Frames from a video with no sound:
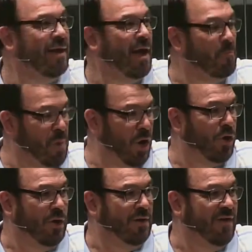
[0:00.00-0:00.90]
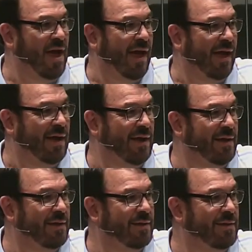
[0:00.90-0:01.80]
a miracle of God.
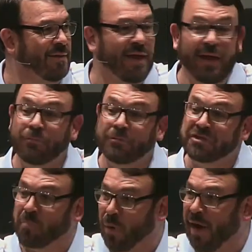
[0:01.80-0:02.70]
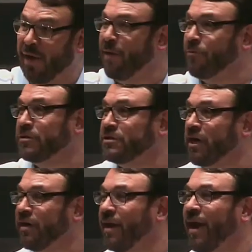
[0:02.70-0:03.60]
That it was the bread they were
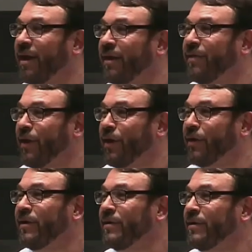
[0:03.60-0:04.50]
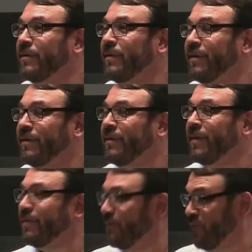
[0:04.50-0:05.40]
chunking out in there that
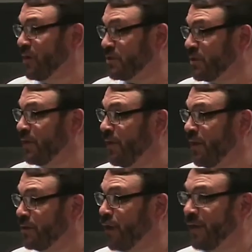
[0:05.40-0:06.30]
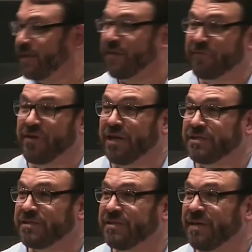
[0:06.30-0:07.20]
attracted the fish.
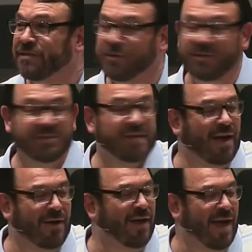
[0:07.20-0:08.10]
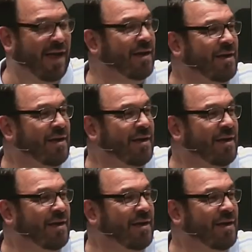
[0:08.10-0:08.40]
I heard a guy